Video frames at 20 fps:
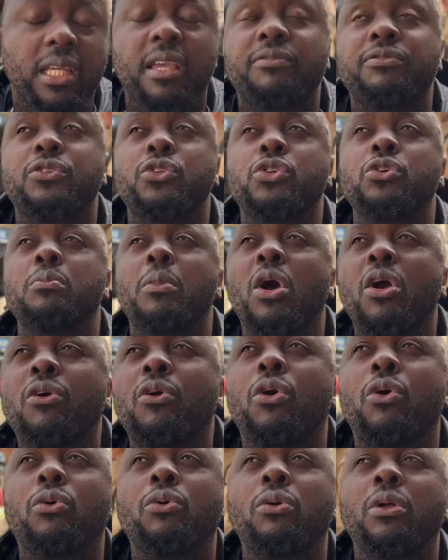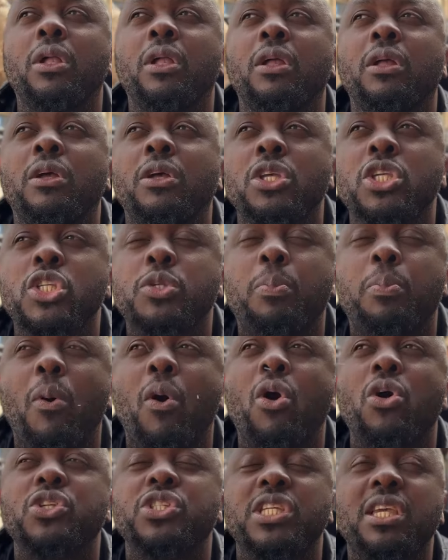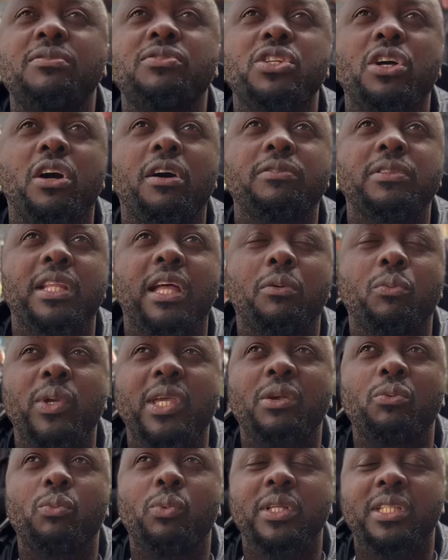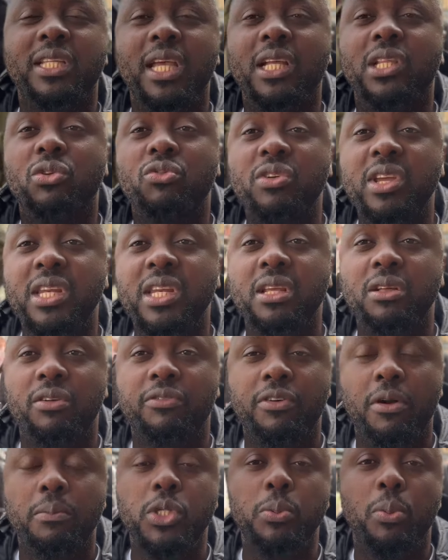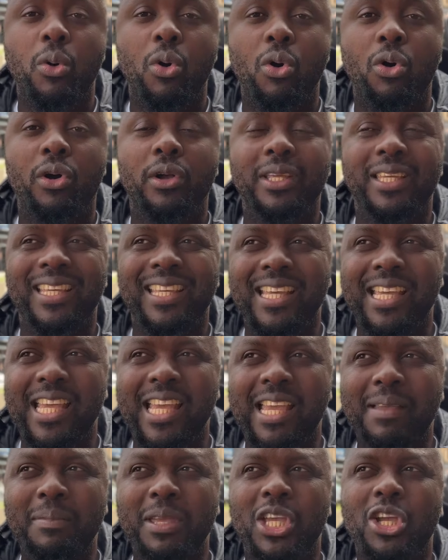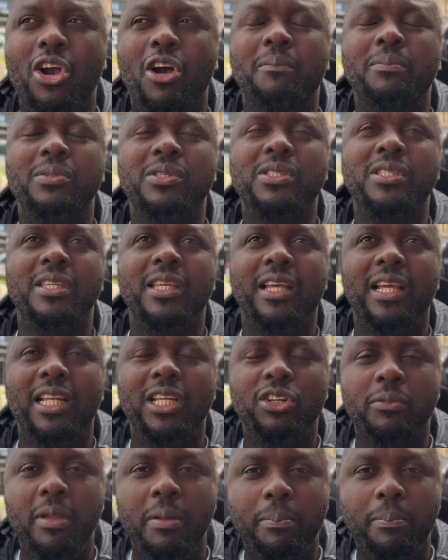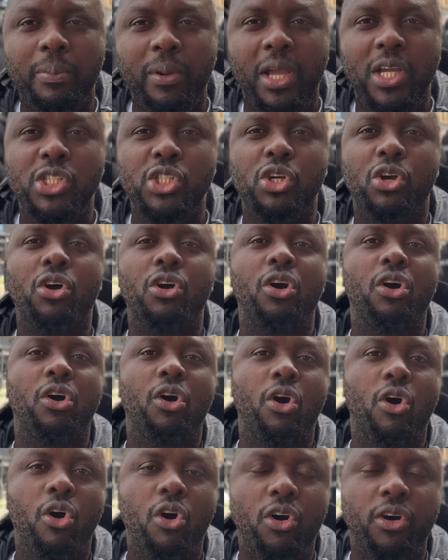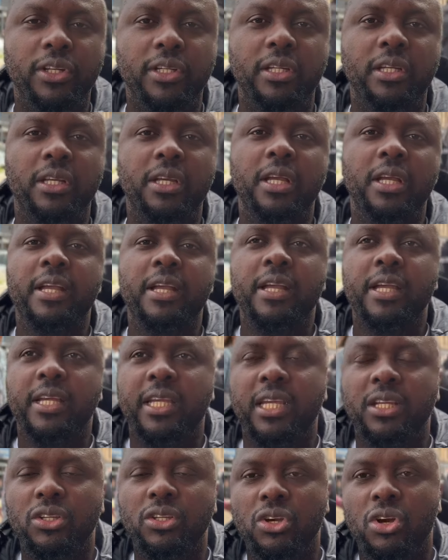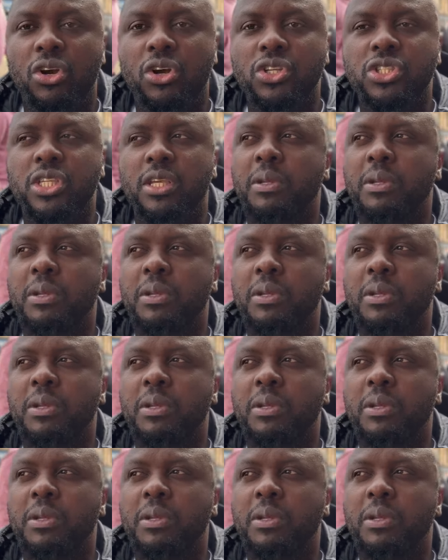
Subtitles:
If tomorrow Spurs gives up, like we take 3-0 from Spurs, it becomes a little bit pressure on Ignace.